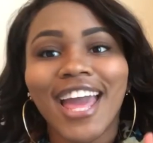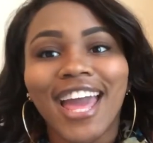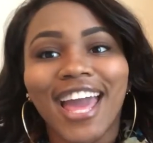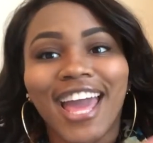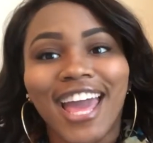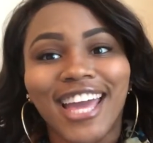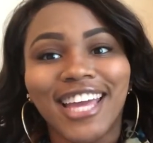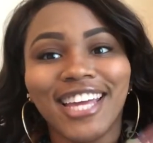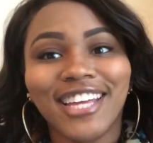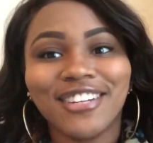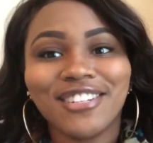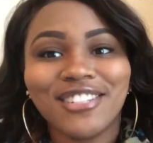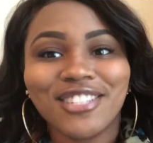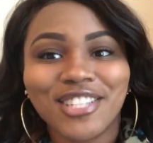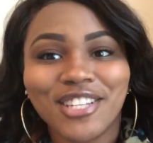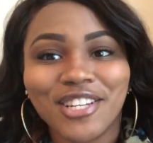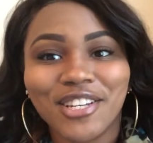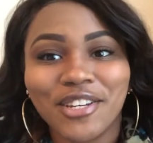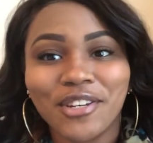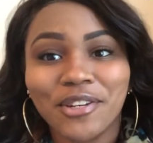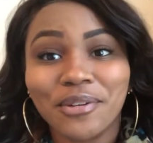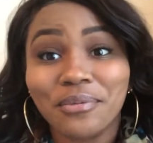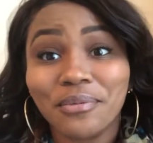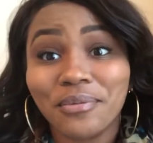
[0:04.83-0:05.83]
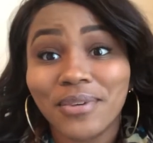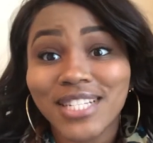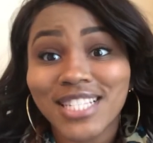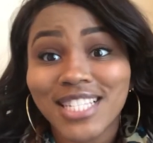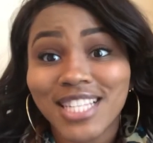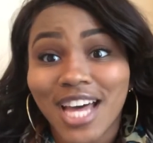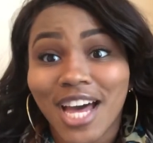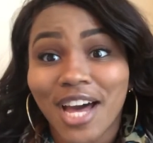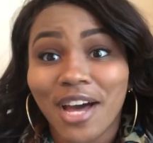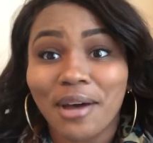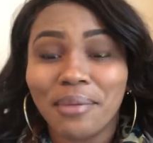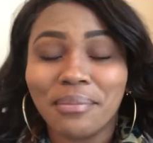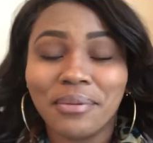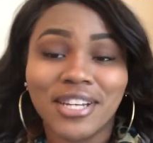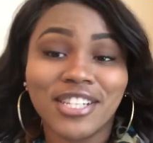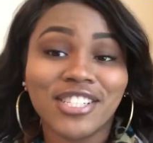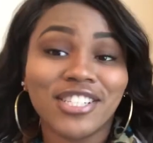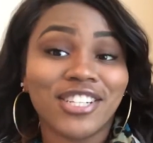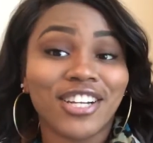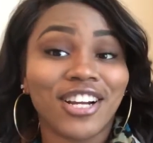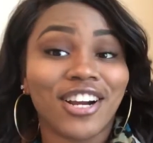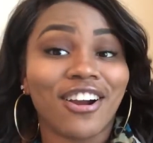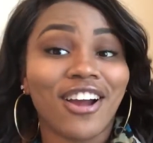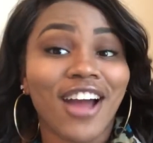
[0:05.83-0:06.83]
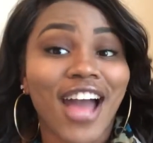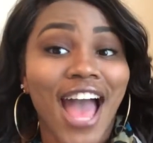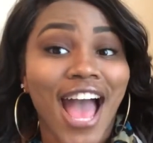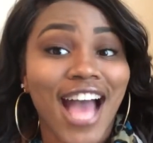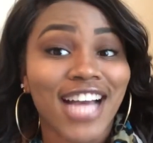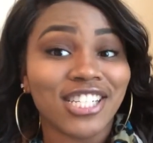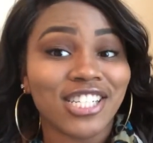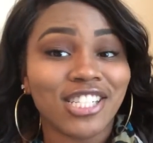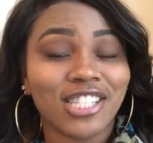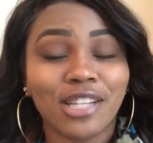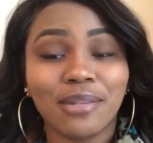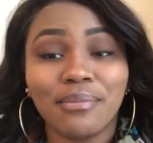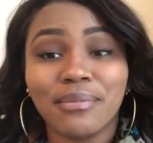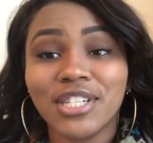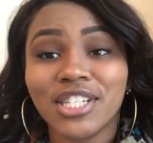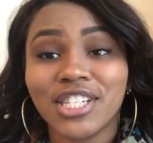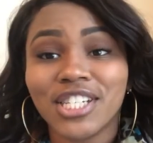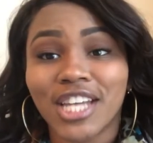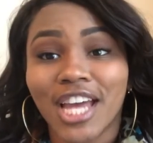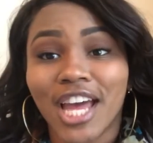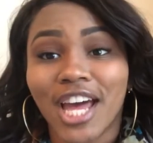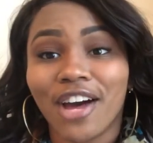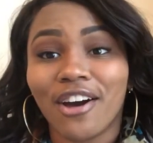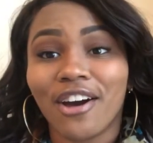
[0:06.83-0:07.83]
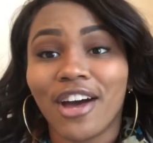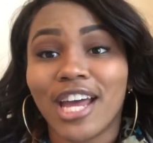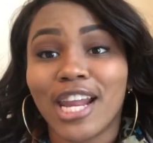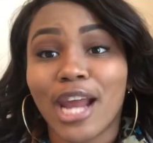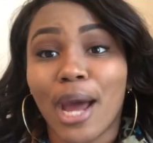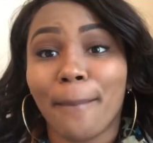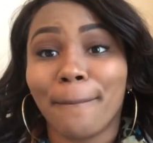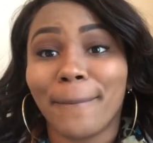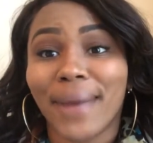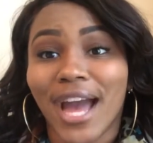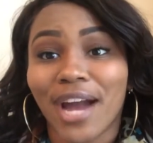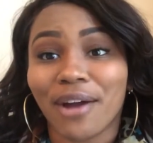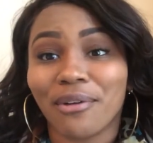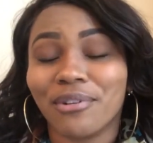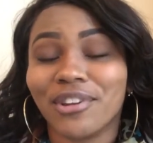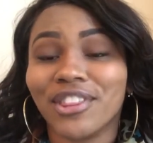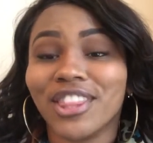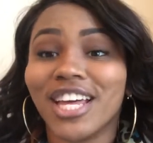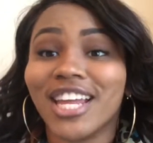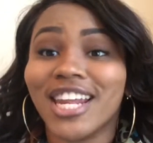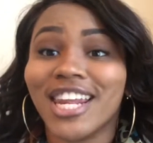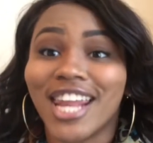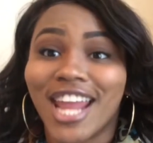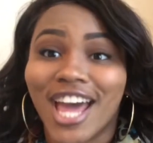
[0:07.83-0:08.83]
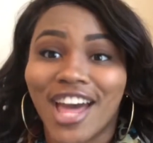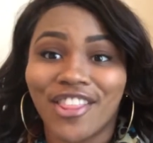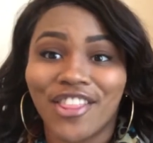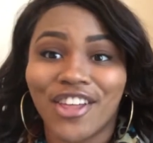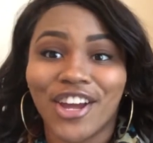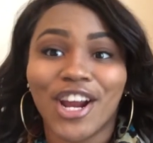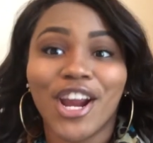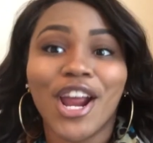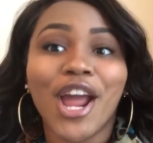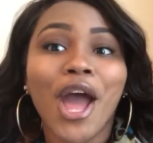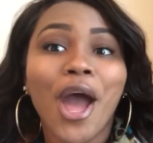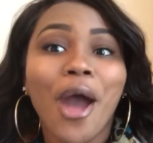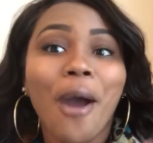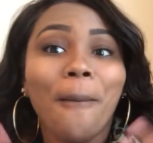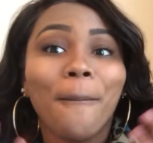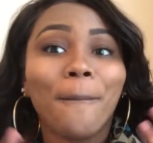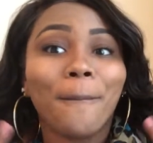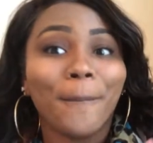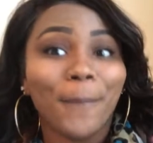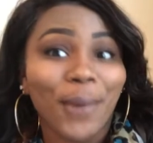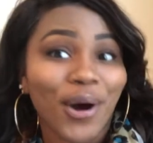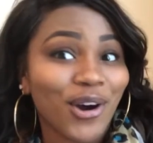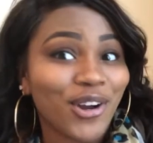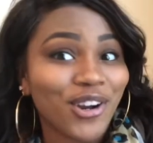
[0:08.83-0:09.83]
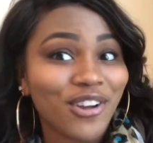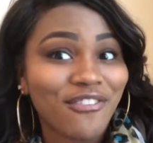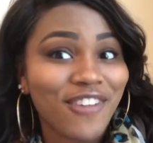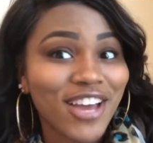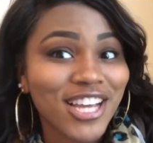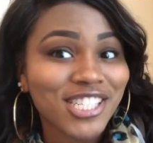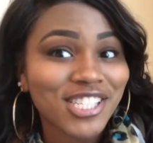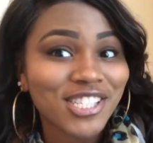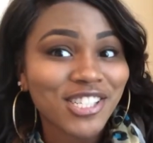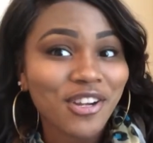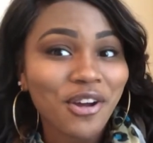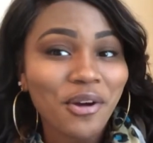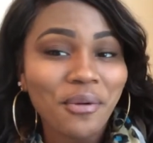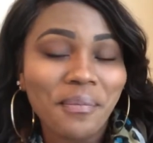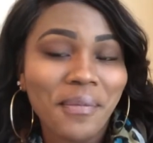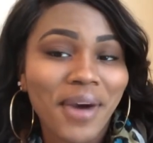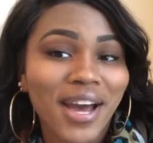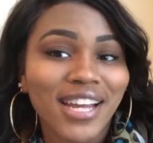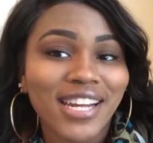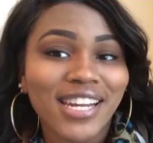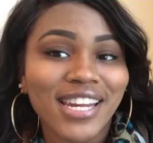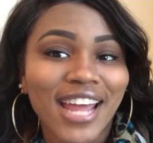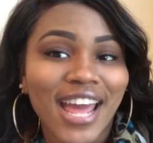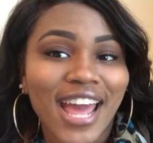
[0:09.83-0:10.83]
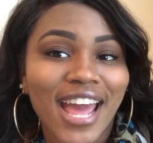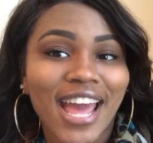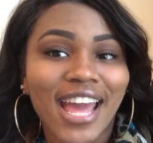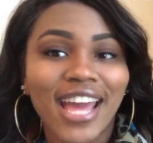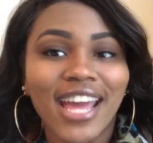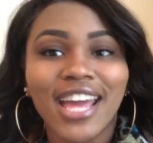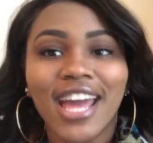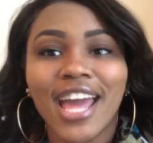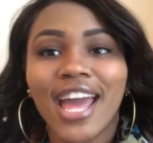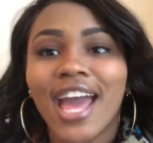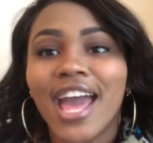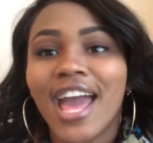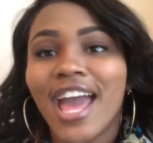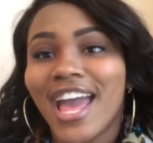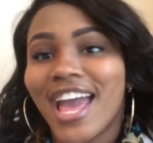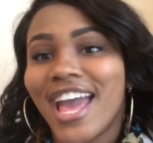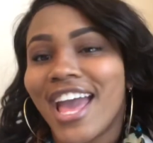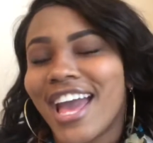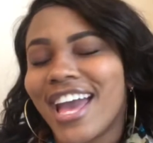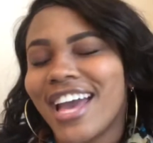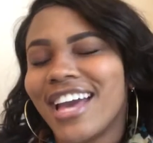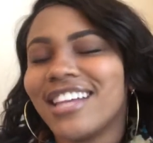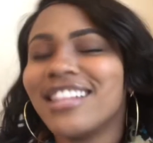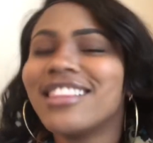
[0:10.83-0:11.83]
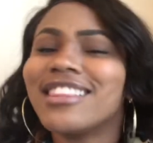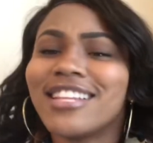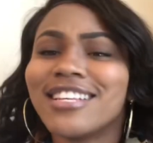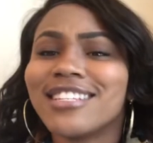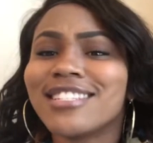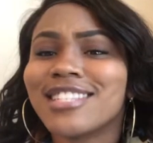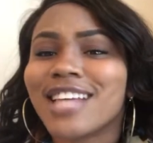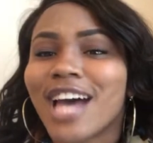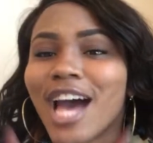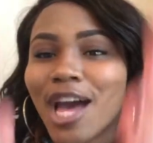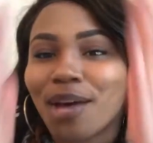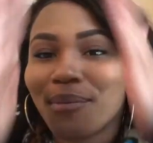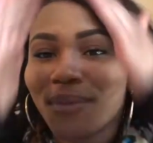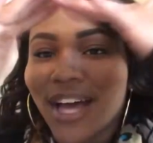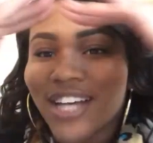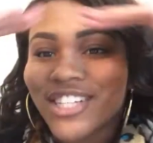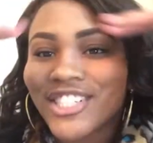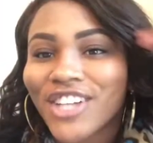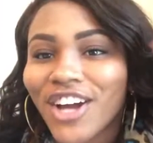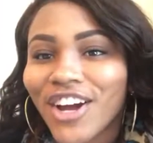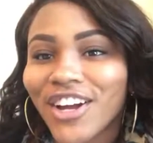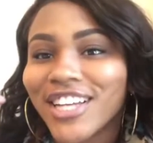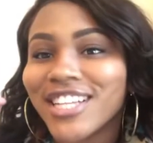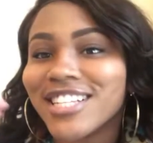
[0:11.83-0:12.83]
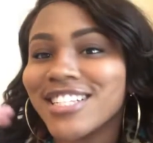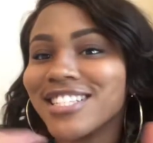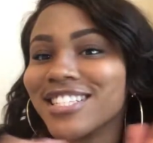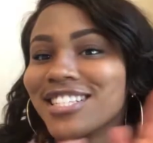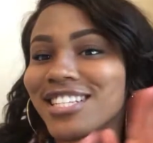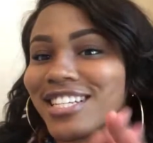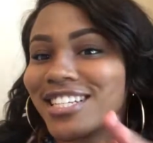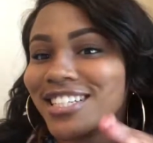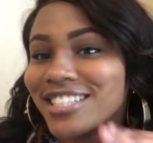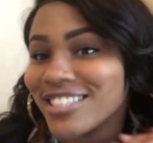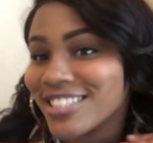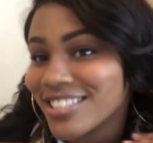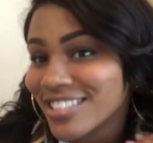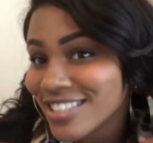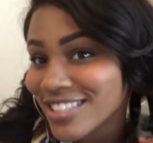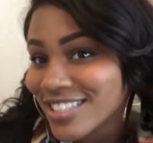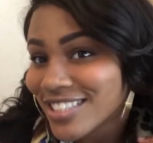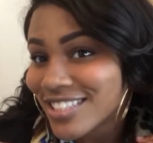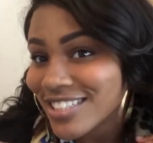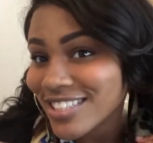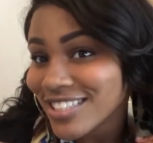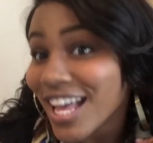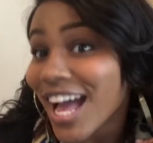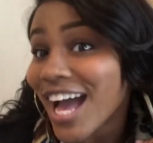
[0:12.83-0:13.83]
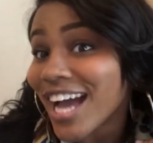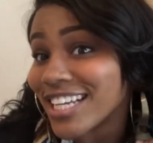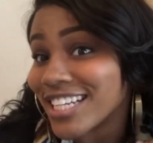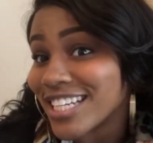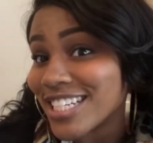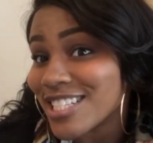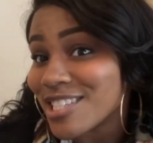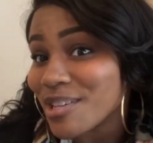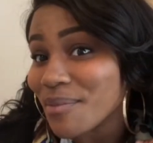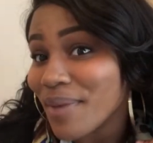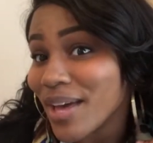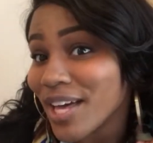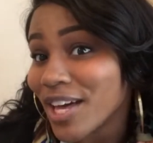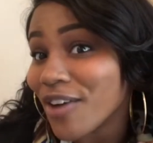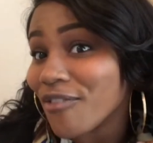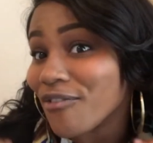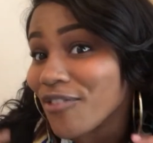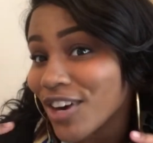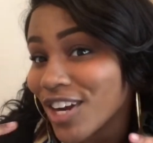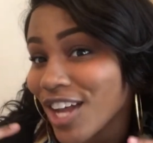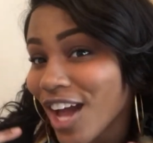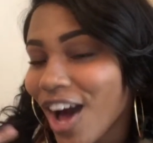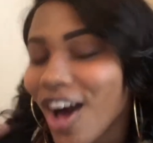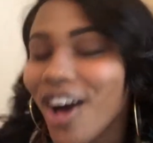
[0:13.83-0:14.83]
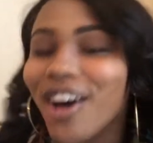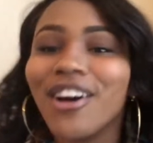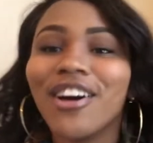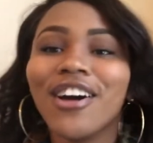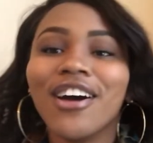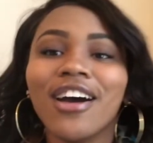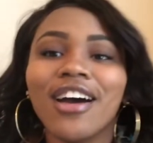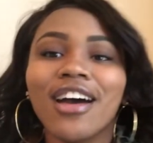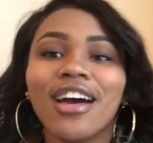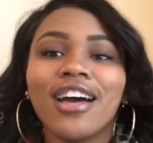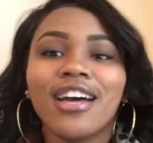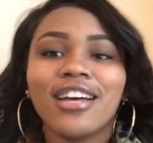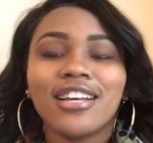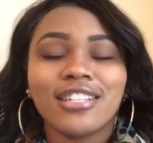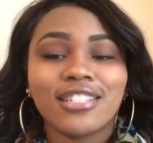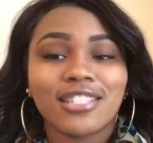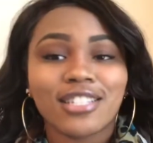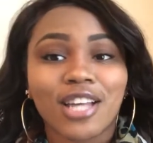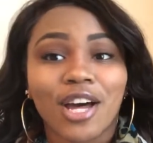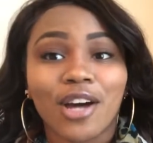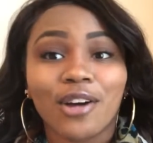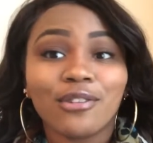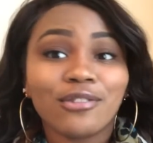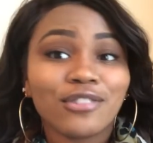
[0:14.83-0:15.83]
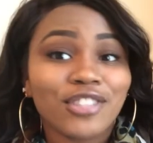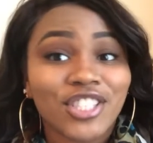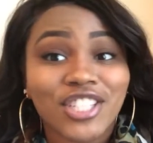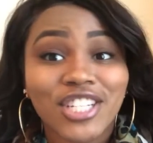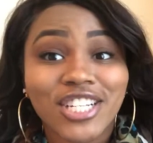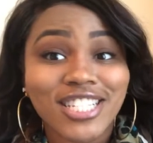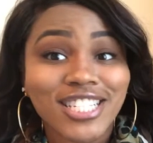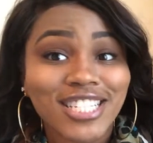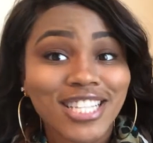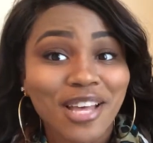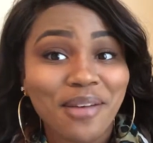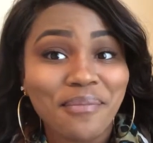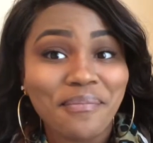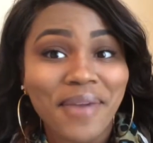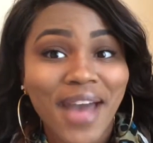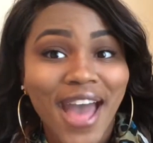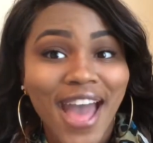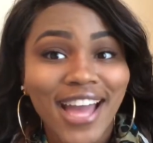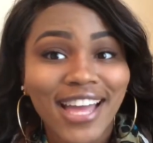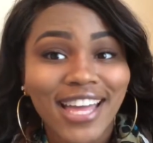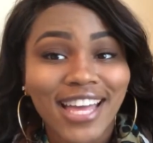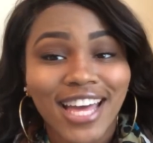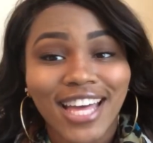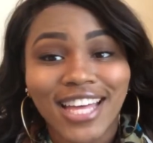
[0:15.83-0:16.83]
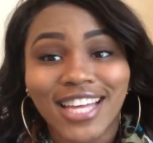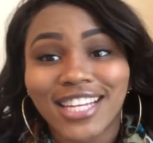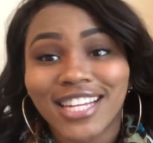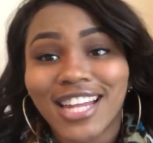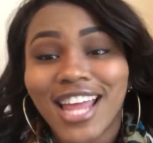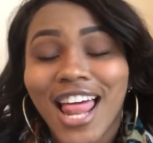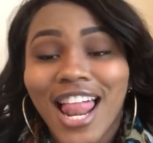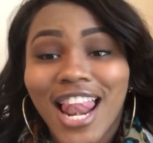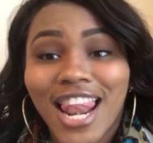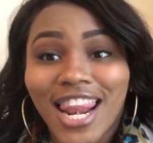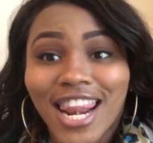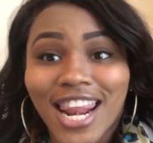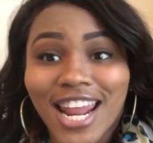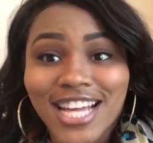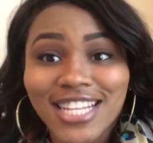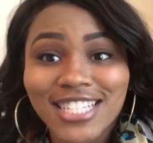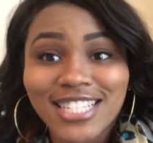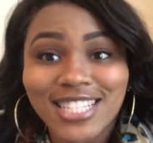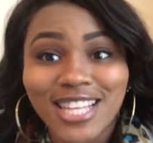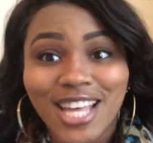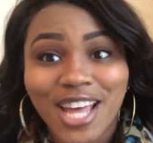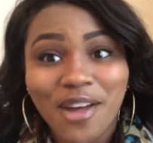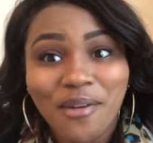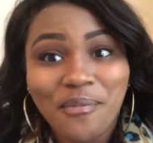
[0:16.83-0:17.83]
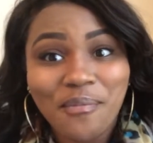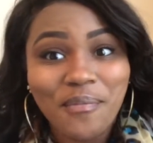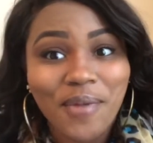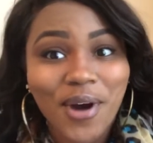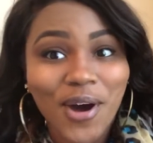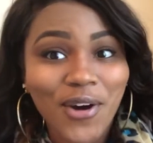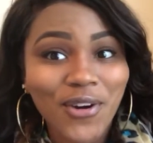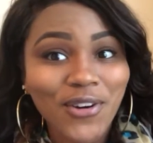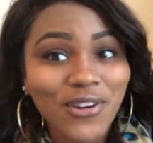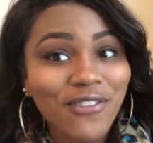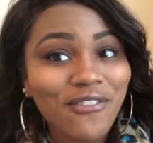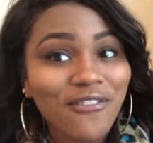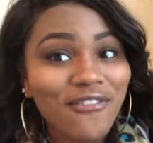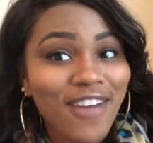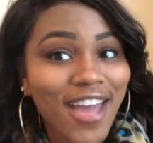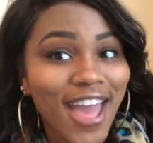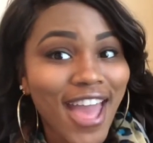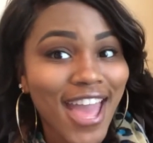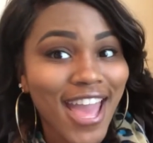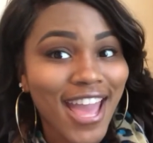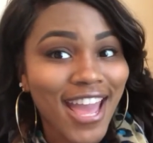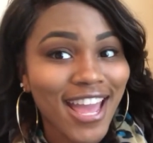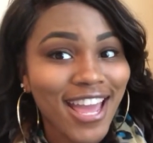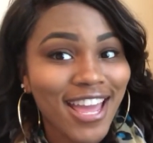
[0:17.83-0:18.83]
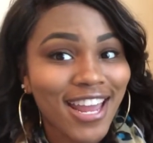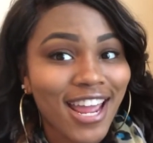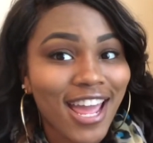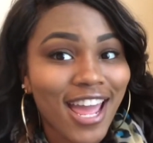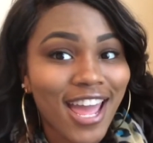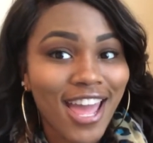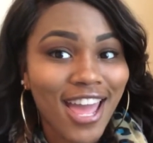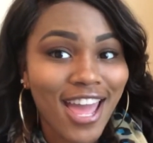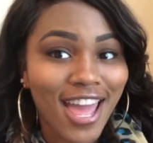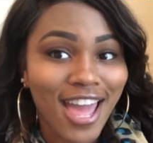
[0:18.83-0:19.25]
Hey YouTube, what's up? It's your girl Ashley Michelle and I'm back with another Motivational Monday. And this time, as y'all can see, I did some makeup for y'all. So just sit back and let's get motivated.